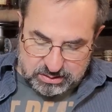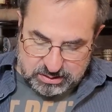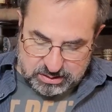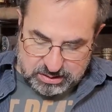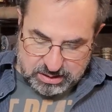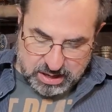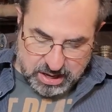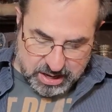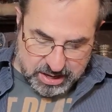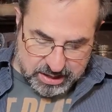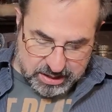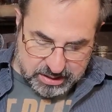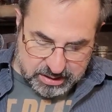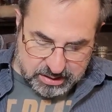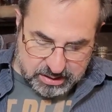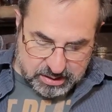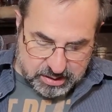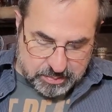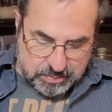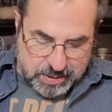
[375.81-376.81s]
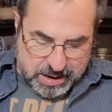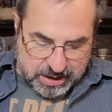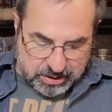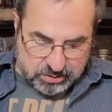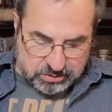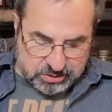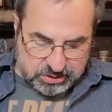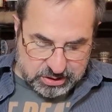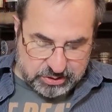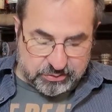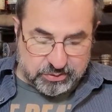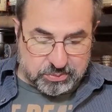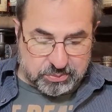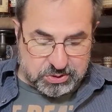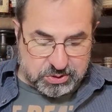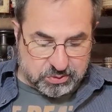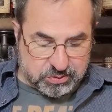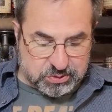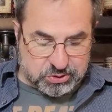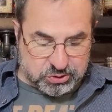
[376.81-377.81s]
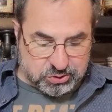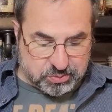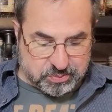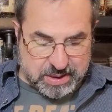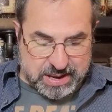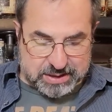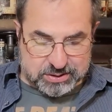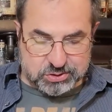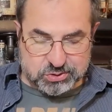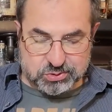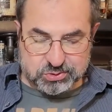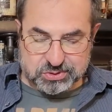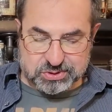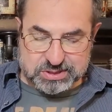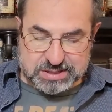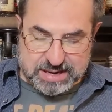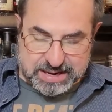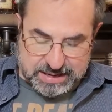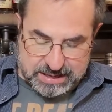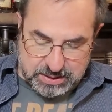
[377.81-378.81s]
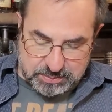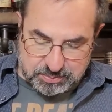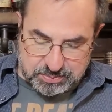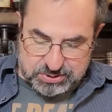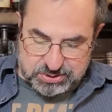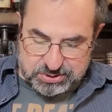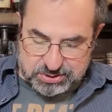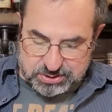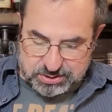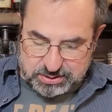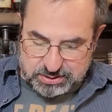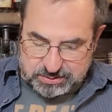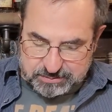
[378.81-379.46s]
cut apparently from the original master tapes.